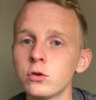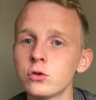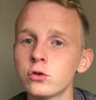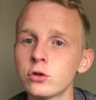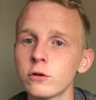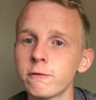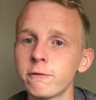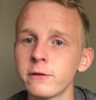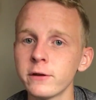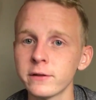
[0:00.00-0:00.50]
You
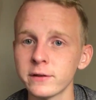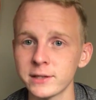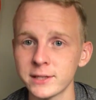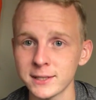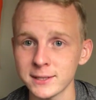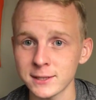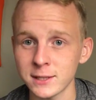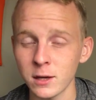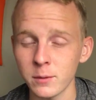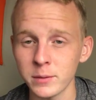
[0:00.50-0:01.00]
should feel the
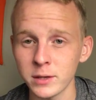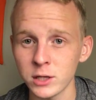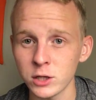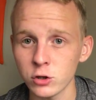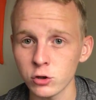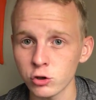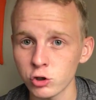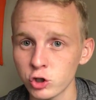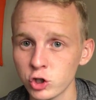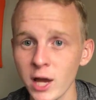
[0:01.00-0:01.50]
disc come into
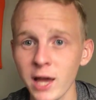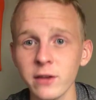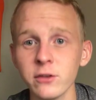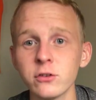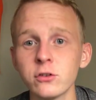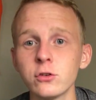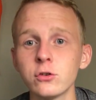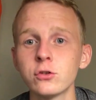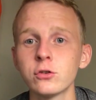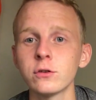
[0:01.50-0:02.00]
your
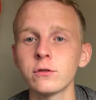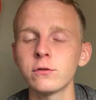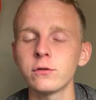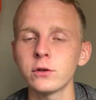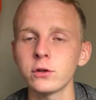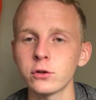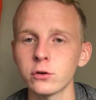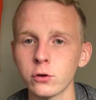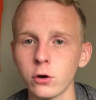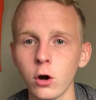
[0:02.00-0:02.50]
chest. You should
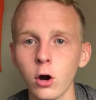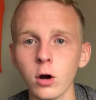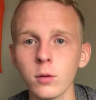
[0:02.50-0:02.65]
feel your